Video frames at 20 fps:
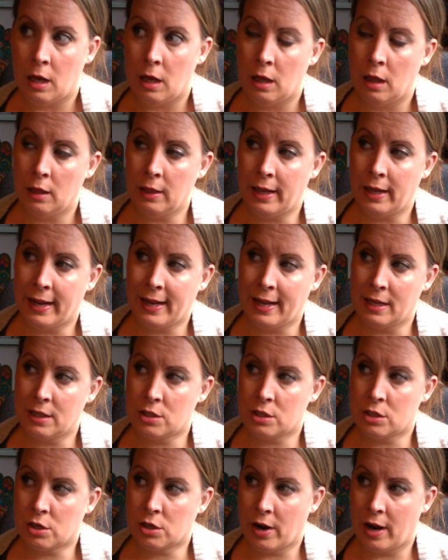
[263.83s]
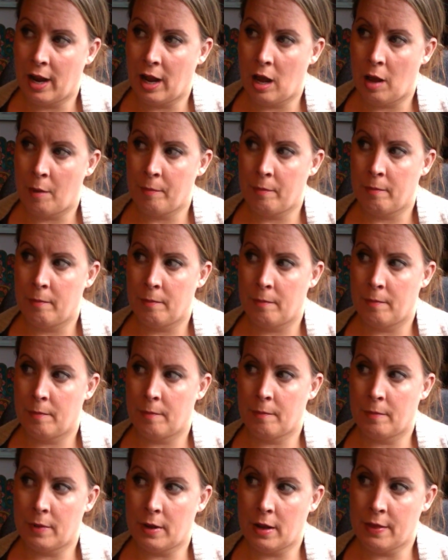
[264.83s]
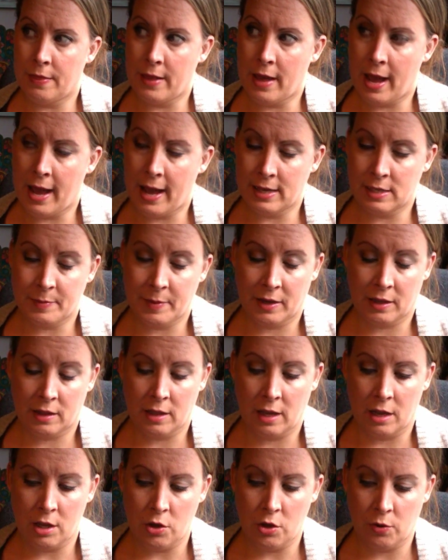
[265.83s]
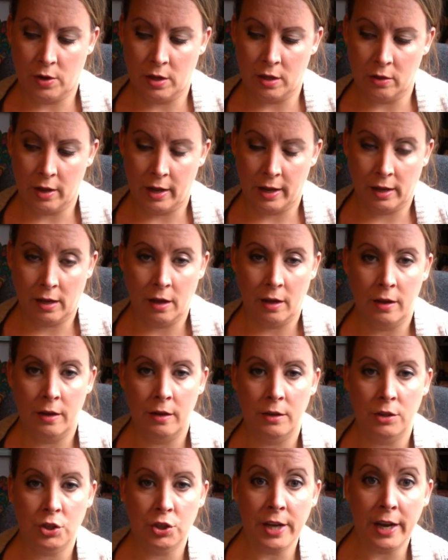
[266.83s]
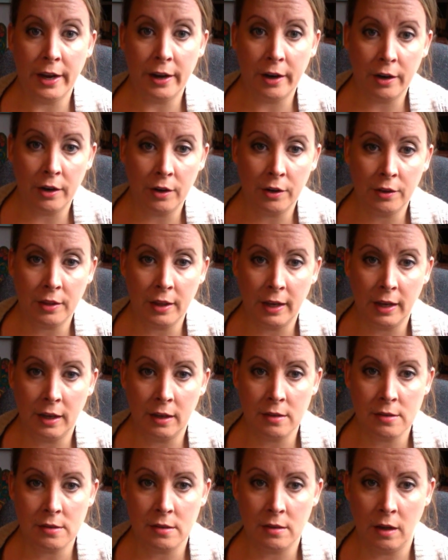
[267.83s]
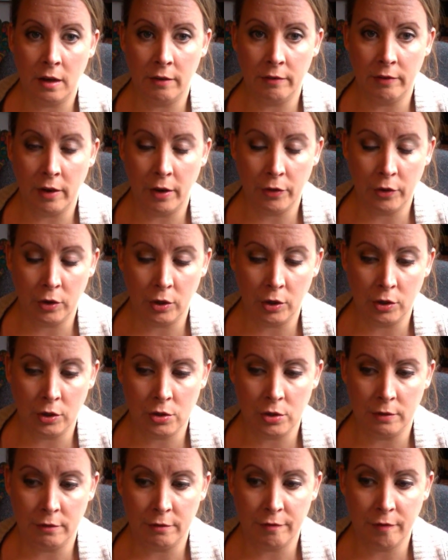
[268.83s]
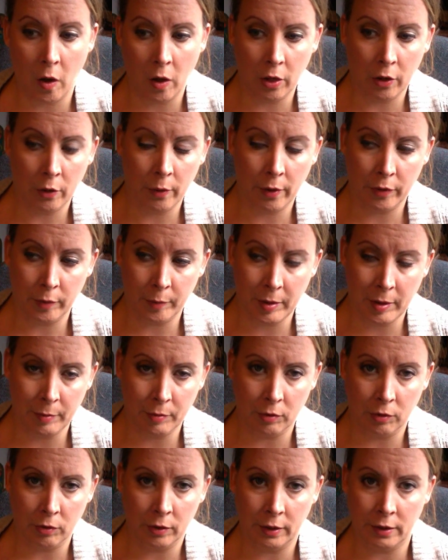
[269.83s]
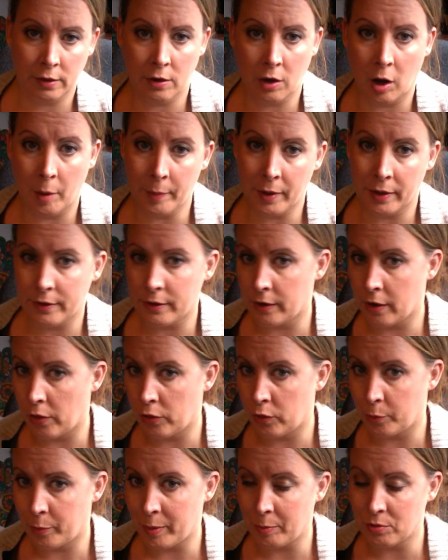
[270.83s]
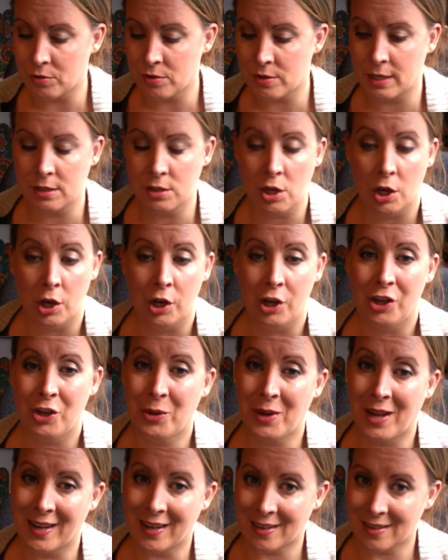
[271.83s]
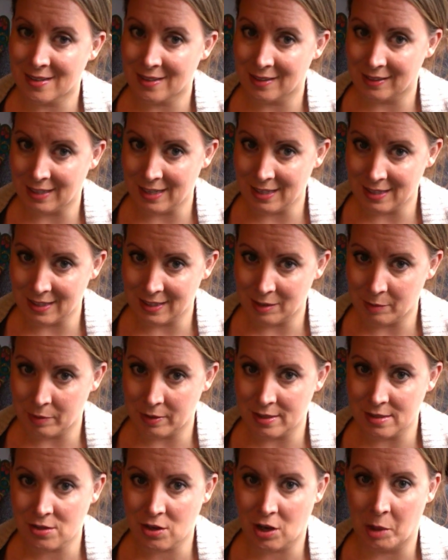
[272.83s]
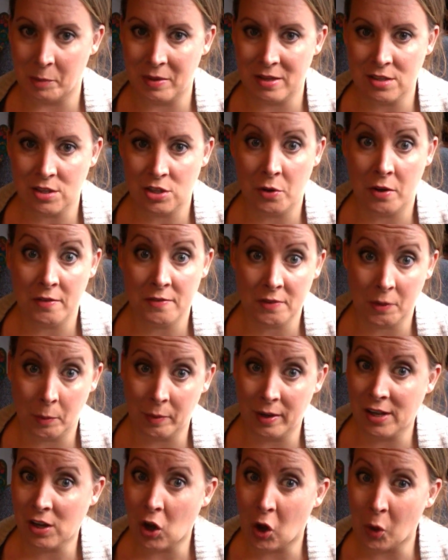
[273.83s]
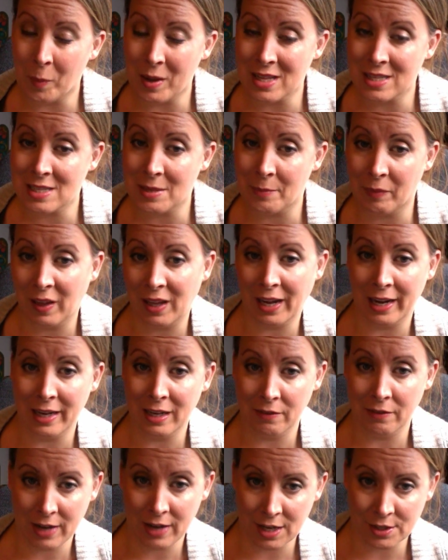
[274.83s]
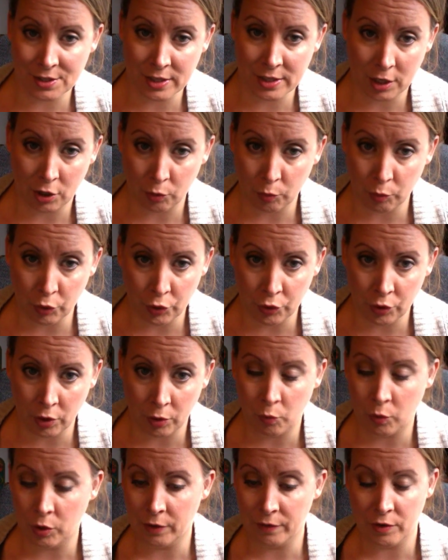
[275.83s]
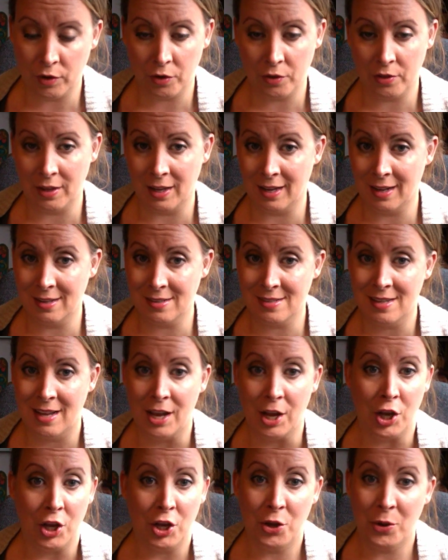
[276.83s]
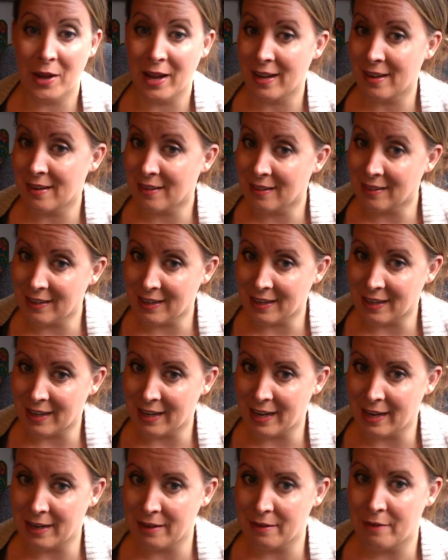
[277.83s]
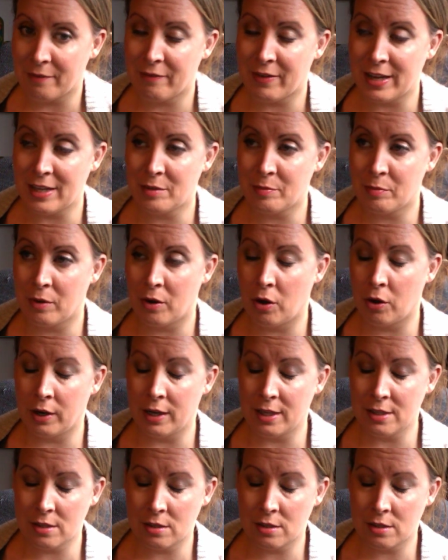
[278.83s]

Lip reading: like Instagram in the aspect that you can like share things of others and follow other people and comment on other people's things. You cannot delete anybody's comment. So if somebody comments something kind of nasty or rude on one of your things, you can't delete it. And Facebook or